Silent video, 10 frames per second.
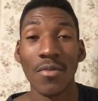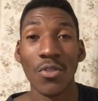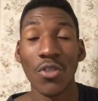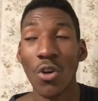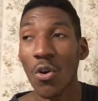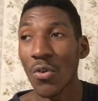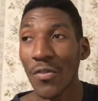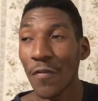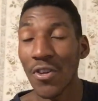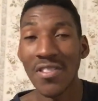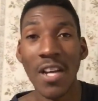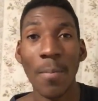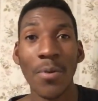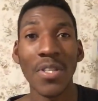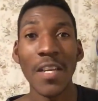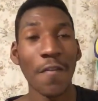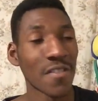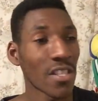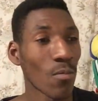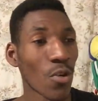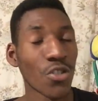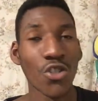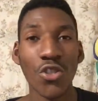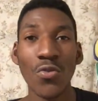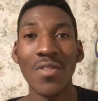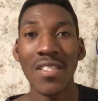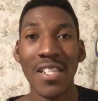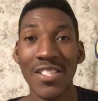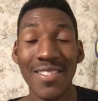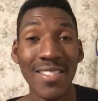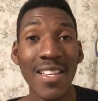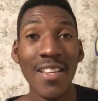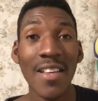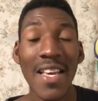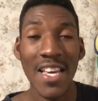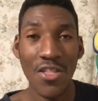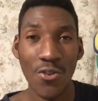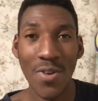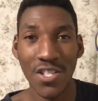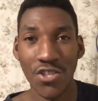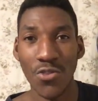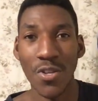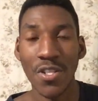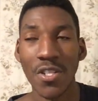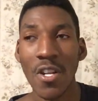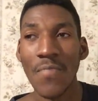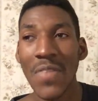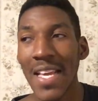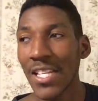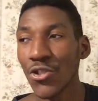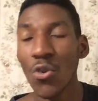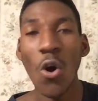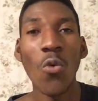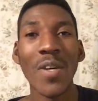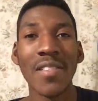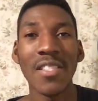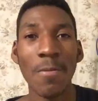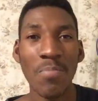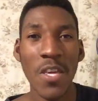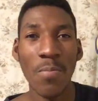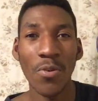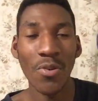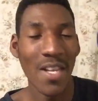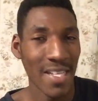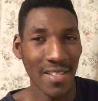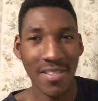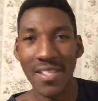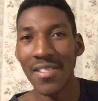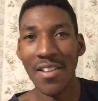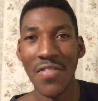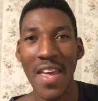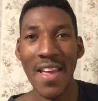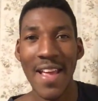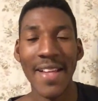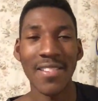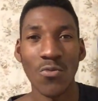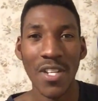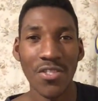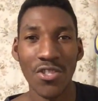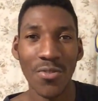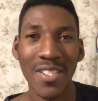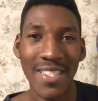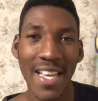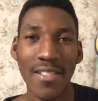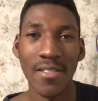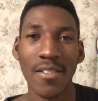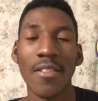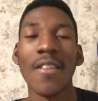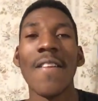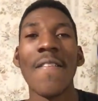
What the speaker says: So for example, if someone shoots a scene in the restaurant and you always see people sitting there as restaurant guests,